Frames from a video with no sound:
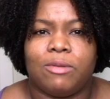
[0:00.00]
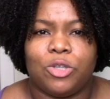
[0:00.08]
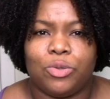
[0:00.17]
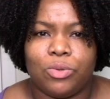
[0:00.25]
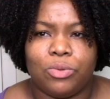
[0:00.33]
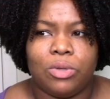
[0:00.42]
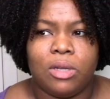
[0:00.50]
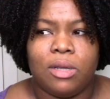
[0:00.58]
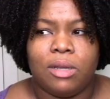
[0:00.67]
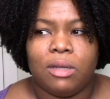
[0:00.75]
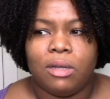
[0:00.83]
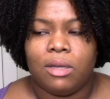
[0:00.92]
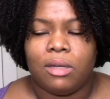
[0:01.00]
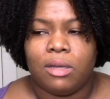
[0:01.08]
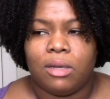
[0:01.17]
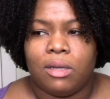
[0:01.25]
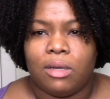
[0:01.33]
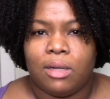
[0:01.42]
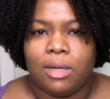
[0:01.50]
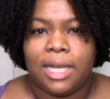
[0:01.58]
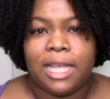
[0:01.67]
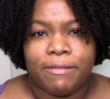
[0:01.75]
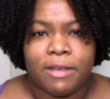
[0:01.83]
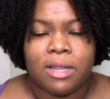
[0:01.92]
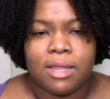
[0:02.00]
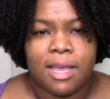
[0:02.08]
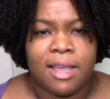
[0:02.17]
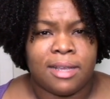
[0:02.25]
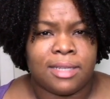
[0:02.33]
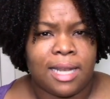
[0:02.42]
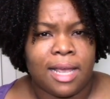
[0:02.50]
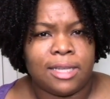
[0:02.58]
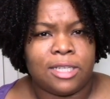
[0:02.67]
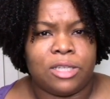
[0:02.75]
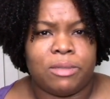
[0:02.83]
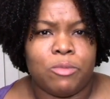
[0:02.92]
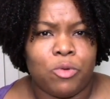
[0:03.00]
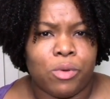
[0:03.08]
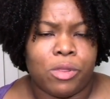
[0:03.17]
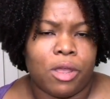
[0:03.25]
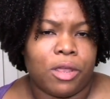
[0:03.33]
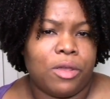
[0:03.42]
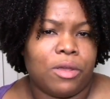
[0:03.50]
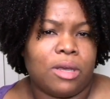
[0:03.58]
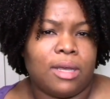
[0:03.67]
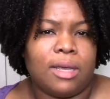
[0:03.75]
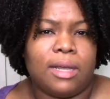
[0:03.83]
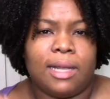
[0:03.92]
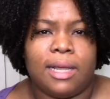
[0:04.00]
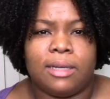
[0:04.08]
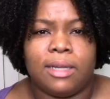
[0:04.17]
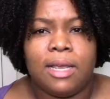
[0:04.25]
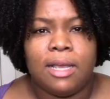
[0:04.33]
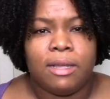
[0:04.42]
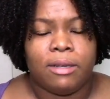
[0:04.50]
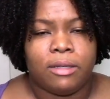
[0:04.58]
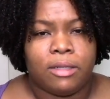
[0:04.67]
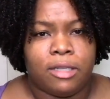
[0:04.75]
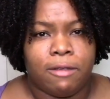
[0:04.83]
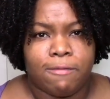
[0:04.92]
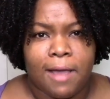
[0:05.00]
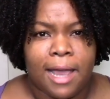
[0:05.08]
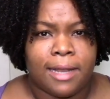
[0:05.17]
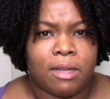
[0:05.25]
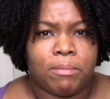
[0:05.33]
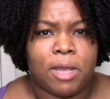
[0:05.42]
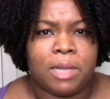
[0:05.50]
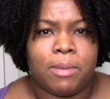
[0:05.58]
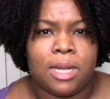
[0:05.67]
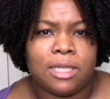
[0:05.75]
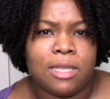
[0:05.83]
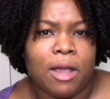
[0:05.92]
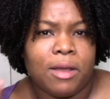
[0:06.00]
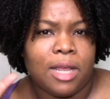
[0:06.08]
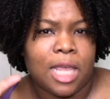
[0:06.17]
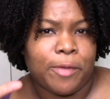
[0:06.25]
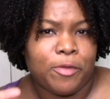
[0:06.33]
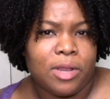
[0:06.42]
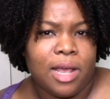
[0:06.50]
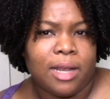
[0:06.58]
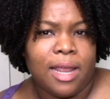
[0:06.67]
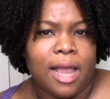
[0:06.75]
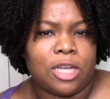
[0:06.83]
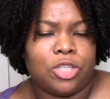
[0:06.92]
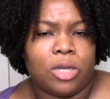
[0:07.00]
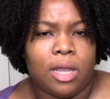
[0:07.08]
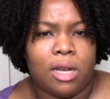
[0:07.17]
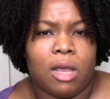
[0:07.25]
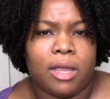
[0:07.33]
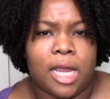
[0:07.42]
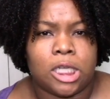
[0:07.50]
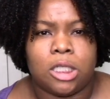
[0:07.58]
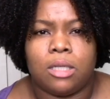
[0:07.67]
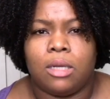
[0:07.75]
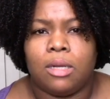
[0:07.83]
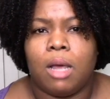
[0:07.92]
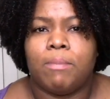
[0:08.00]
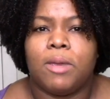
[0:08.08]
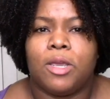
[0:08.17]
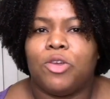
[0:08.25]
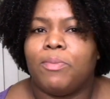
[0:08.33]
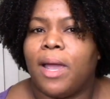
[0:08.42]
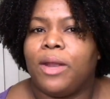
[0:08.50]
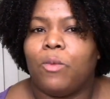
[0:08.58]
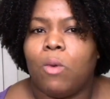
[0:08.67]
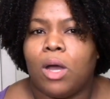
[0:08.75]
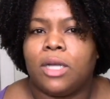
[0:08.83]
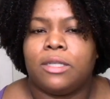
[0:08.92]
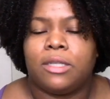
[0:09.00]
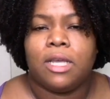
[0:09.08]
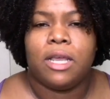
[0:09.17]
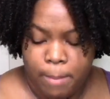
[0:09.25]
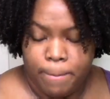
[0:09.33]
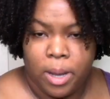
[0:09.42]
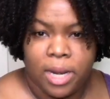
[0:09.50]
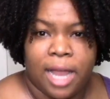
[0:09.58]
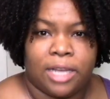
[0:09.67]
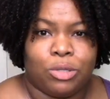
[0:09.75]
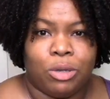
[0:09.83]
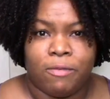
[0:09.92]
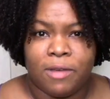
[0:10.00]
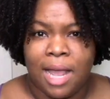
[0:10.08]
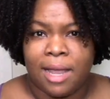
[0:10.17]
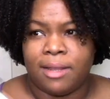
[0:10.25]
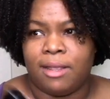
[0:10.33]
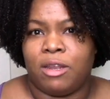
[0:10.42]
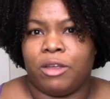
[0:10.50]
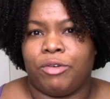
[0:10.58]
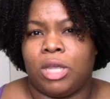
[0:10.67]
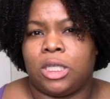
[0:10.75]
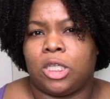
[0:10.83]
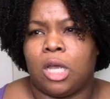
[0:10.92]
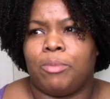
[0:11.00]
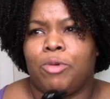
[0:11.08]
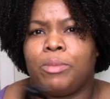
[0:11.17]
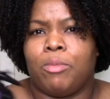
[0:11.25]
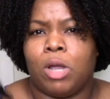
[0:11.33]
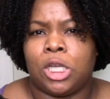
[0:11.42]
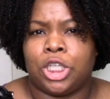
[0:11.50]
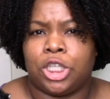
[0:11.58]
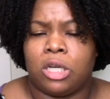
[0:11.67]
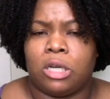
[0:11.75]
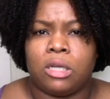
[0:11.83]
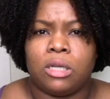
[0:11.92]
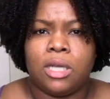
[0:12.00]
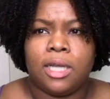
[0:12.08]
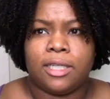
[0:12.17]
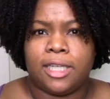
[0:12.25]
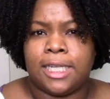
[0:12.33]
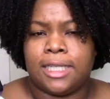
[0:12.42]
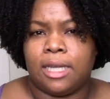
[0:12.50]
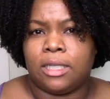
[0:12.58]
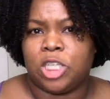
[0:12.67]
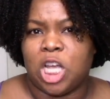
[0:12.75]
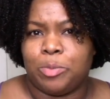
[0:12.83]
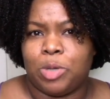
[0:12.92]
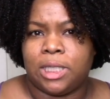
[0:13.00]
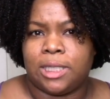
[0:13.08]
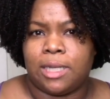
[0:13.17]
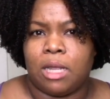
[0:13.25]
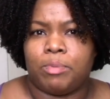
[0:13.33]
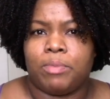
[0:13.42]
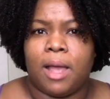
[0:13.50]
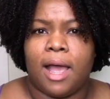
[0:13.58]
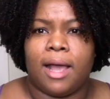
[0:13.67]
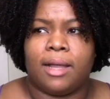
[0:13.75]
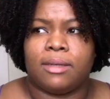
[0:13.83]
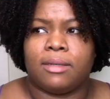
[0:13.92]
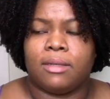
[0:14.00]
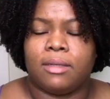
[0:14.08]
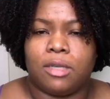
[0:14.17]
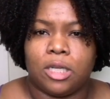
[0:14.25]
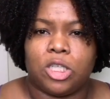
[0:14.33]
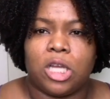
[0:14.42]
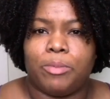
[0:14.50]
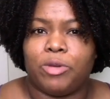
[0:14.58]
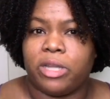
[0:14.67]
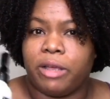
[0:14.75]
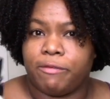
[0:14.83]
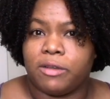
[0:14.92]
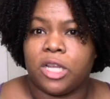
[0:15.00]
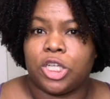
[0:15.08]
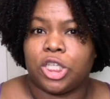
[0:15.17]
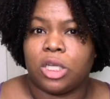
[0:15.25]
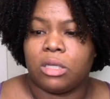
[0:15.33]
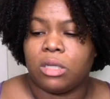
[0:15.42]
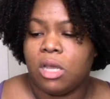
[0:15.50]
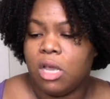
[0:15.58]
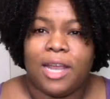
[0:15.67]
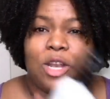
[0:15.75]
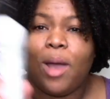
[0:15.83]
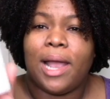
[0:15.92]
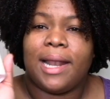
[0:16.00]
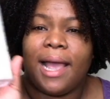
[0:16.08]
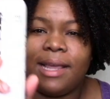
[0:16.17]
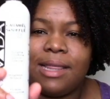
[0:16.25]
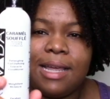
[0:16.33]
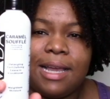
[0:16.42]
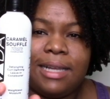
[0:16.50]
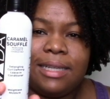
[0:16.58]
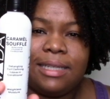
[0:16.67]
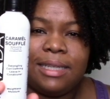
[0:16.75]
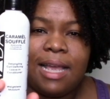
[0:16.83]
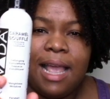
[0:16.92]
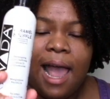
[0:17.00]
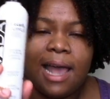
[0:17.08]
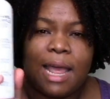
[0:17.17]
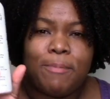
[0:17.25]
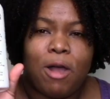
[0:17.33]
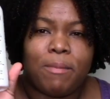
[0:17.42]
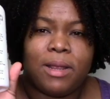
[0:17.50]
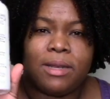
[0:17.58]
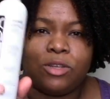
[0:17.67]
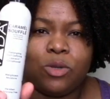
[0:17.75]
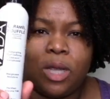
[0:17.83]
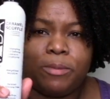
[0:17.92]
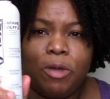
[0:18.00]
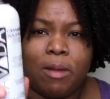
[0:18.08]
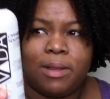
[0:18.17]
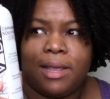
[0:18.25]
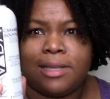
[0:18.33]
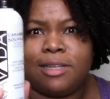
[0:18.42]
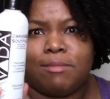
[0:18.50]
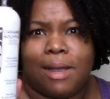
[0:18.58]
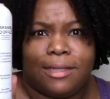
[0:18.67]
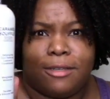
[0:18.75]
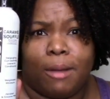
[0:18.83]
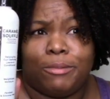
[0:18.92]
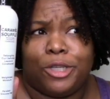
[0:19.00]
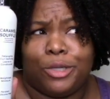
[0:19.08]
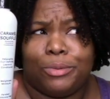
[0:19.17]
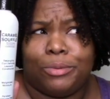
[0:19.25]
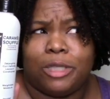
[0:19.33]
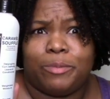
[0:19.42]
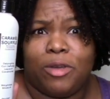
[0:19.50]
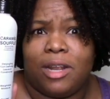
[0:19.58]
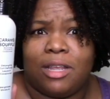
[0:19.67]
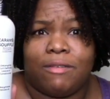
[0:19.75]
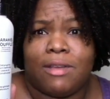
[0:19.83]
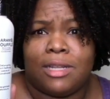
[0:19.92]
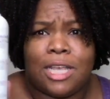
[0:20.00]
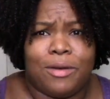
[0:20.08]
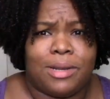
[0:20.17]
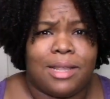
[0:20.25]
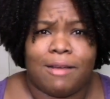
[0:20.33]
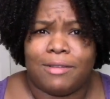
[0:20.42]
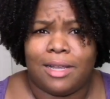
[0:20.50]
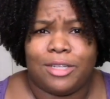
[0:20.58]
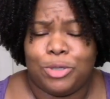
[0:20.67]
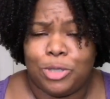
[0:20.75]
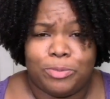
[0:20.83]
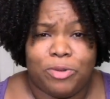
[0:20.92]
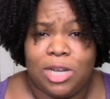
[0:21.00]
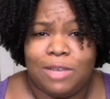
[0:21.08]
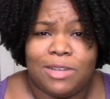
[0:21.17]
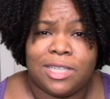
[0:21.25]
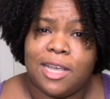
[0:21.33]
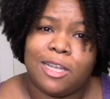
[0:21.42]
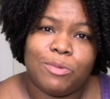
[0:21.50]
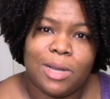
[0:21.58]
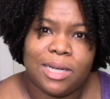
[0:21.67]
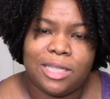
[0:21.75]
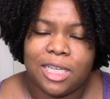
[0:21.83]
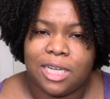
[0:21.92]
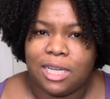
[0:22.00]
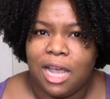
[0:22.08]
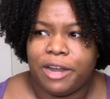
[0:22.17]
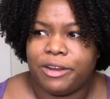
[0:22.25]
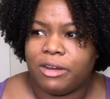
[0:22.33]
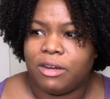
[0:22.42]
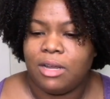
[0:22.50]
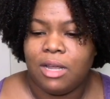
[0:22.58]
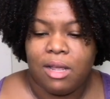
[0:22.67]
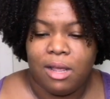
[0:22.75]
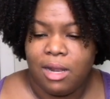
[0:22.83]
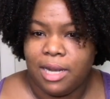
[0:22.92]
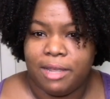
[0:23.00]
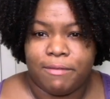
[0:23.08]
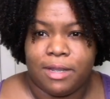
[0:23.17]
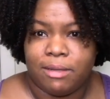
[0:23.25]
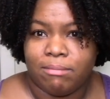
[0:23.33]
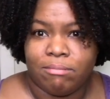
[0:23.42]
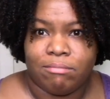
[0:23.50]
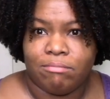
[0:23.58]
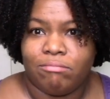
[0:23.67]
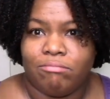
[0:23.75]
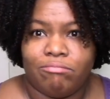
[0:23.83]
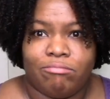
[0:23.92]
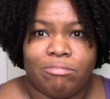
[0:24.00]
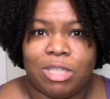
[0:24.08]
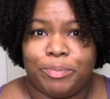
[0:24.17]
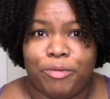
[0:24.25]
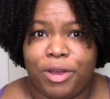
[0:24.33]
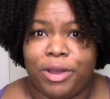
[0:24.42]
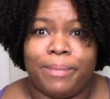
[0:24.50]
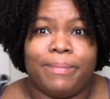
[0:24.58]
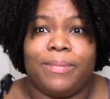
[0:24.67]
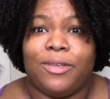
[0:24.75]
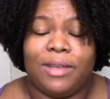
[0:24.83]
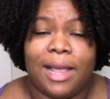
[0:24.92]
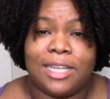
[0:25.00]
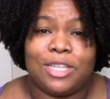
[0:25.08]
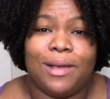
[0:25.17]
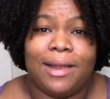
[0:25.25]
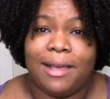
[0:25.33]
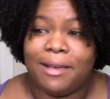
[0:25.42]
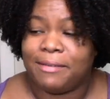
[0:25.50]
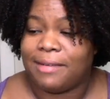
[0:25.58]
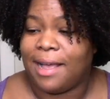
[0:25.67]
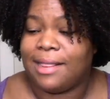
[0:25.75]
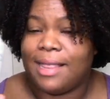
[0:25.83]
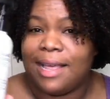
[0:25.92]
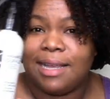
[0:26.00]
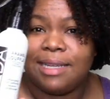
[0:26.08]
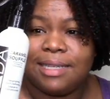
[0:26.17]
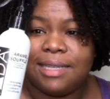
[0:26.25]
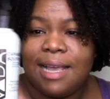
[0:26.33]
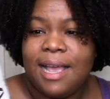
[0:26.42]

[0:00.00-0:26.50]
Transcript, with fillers: do leave-in things like smooth your cuticle and define a bit, but it's not gonna give you that extra elongation and plumping you might want. But I do feel like it did a great job with moisture, decent job with slip, and good job with definition. I know I like this, and I probably, it probably is in my top two spray leave-ins. I only have like two spray leave-ins anyway, the Jane Carter leave-in spray, you guys know I love, and this.